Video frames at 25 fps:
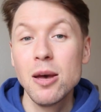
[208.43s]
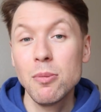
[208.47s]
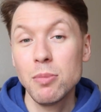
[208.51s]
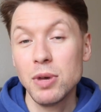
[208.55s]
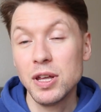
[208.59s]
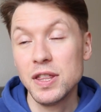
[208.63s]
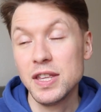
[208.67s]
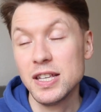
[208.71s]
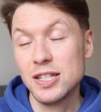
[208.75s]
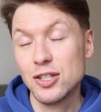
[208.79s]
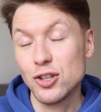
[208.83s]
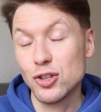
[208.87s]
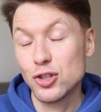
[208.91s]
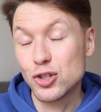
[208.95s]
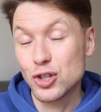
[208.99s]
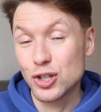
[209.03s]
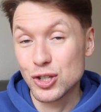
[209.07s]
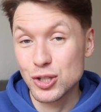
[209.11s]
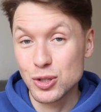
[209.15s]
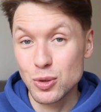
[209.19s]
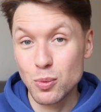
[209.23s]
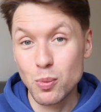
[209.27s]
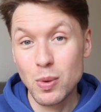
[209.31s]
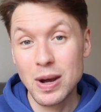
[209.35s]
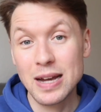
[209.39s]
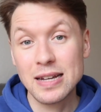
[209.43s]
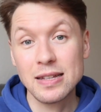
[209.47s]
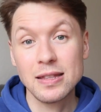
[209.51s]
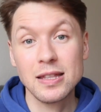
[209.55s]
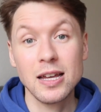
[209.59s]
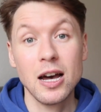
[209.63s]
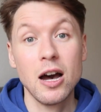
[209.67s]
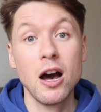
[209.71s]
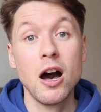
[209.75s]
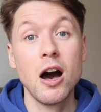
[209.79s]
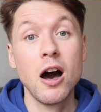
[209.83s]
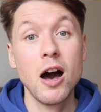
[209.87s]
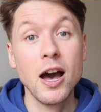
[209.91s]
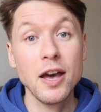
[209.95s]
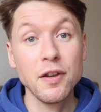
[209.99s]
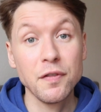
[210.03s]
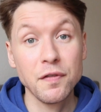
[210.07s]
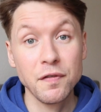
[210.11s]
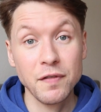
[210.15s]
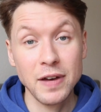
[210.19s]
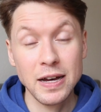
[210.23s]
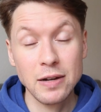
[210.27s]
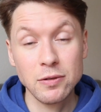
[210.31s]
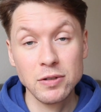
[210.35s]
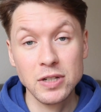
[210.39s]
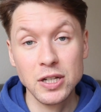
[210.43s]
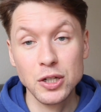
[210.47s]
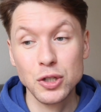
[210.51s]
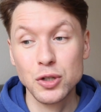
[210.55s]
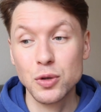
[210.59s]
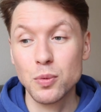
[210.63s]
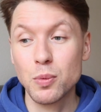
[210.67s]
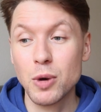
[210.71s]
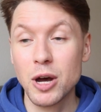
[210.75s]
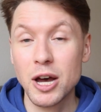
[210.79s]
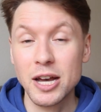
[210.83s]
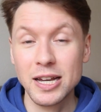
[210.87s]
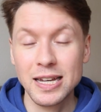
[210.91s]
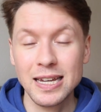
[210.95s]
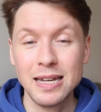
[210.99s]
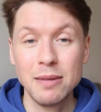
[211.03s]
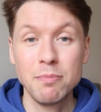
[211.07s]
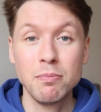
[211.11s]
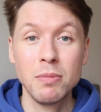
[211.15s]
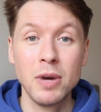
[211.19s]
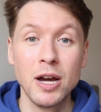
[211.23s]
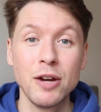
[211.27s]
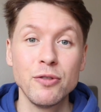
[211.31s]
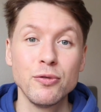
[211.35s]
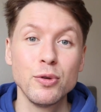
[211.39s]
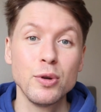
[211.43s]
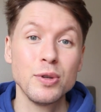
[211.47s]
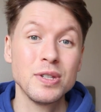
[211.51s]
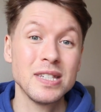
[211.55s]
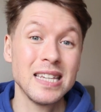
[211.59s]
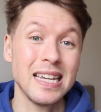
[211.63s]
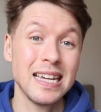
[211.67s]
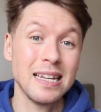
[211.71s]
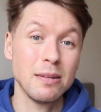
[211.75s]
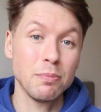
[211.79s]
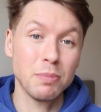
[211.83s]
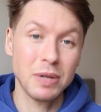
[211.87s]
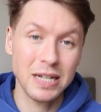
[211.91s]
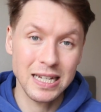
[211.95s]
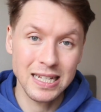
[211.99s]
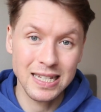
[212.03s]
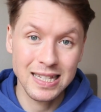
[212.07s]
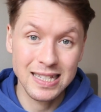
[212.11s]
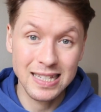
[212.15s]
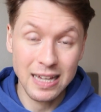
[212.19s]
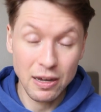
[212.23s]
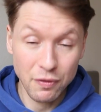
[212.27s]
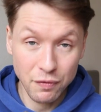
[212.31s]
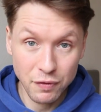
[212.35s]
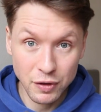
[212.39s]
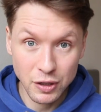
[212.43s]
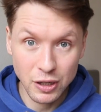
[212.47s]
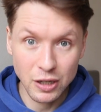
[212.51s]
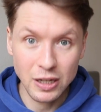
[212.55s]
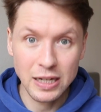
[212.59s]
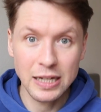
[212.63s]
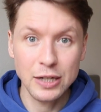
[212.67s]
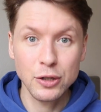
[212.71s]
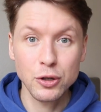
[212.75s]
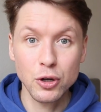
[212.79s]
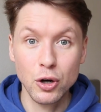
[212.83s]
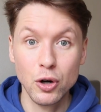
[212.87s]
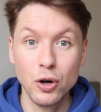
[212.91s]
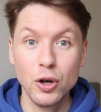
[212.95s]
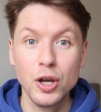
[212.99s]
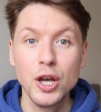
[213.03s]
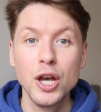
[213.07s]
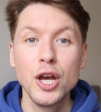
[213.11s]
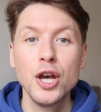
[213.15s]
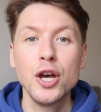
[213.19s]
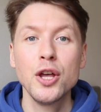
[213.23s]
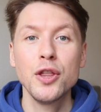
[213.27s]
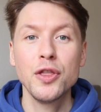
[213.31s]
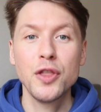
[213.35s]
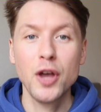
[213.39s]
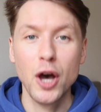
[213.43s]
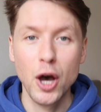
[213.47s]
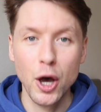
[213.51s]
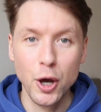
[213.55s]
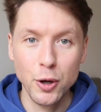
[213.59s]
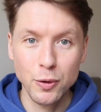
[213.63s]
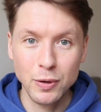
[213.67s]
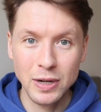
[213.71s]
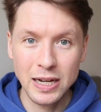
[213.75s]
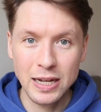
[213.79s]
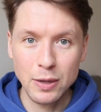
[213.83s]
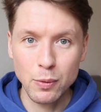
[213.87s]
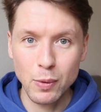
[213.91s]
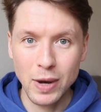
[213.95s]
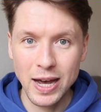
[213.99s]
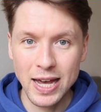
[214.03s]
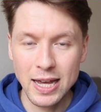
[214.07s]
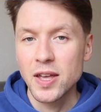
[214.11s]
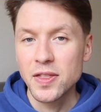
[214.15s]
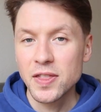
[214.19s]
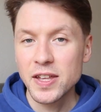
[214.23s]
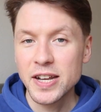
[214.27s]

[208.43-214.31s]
but this is just a way that I've found it to work in my routine, but it's definitely not the only way.